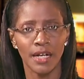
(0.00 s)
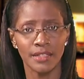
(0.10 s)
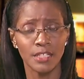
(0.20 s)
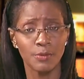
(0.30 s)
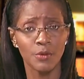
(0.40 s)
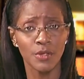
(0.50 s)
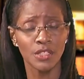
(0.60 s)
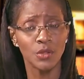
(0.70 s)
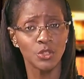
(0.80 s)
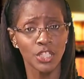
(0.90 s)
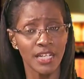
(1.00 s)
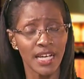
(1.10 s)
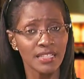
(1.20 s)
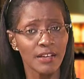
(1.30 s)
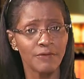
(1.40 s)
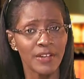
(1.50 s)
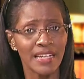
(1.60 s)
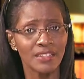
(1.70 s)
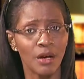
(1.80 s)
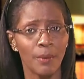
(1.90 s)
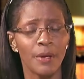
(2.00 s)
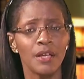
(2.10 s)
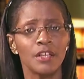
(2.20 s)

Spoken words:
dispute resolution, as I've flagged up,